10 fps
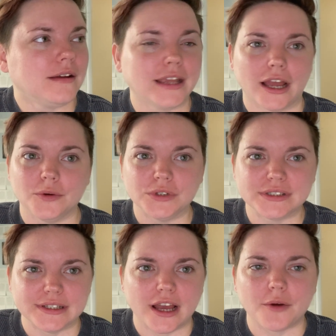Yeah, we'll
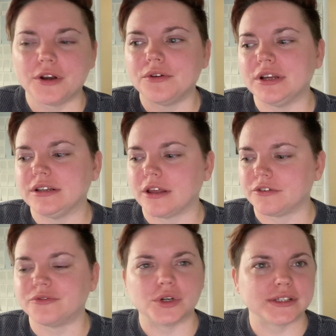see. I'm going to read another
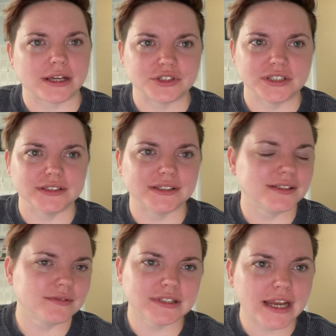4 sections
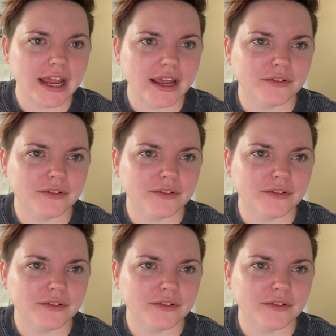today,